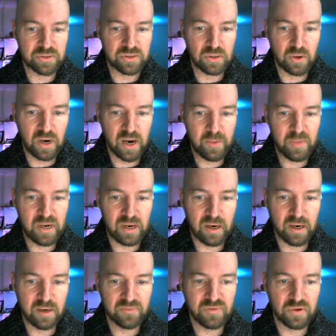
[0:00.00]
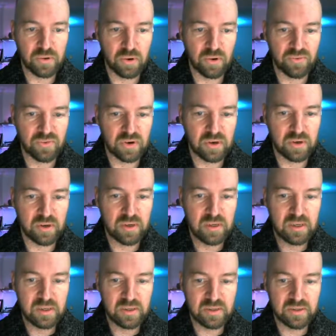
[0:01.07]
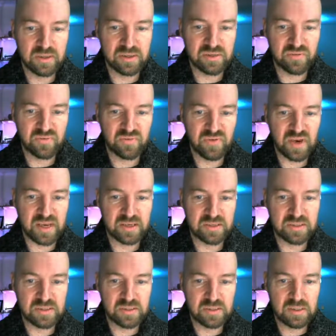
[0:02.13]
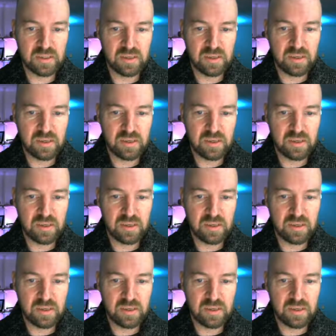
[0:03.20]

So I'm going to hover over this face